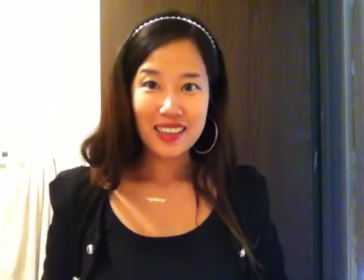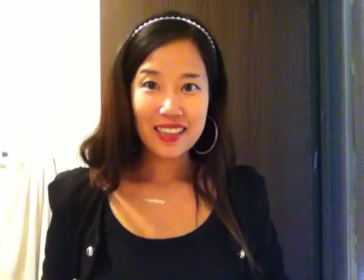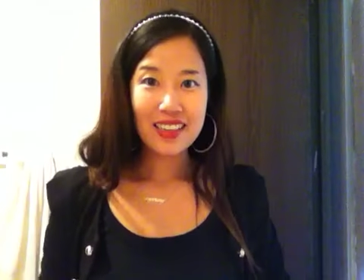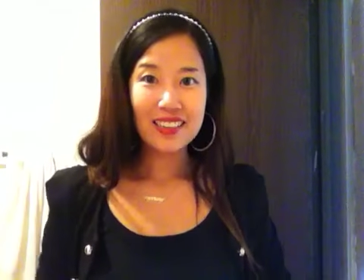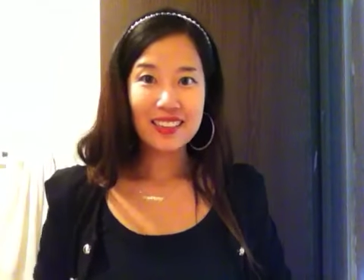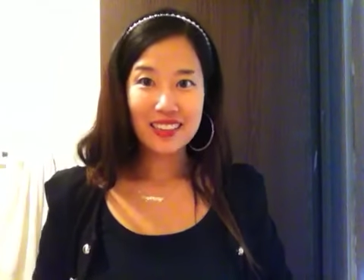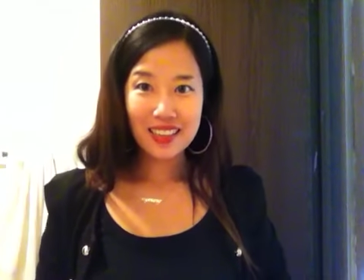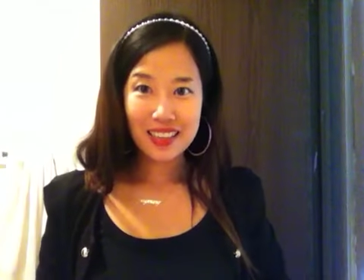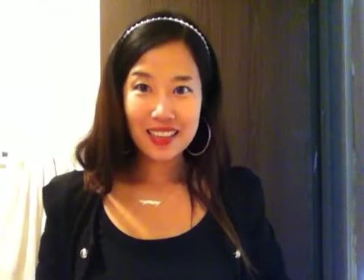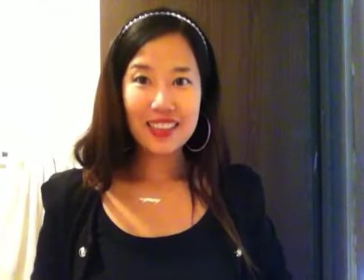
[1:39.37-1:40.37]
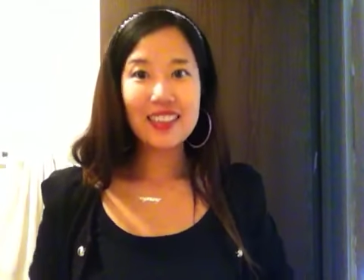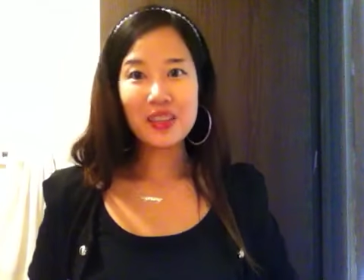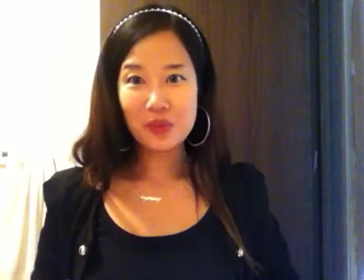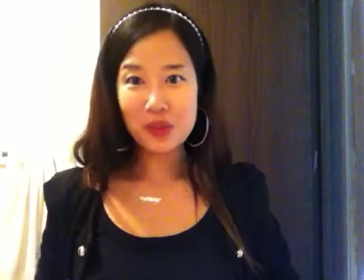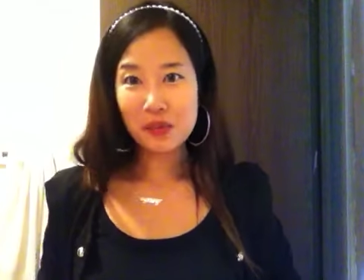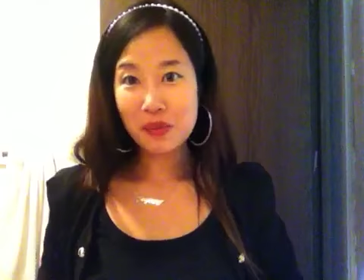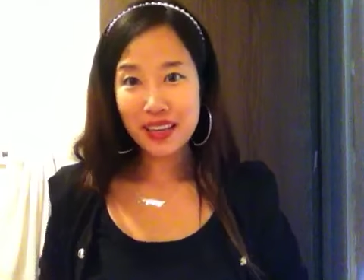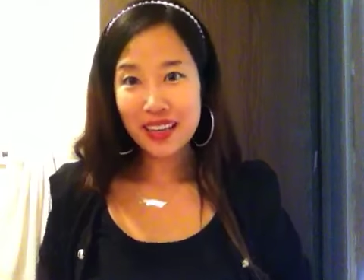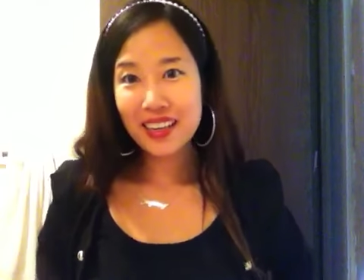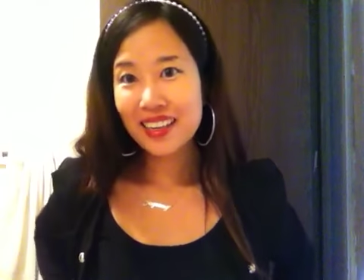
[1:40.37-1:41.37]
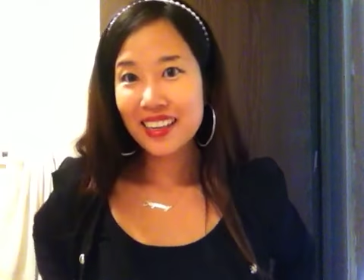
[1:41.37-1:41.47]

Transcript: yeah, it's getting like really big.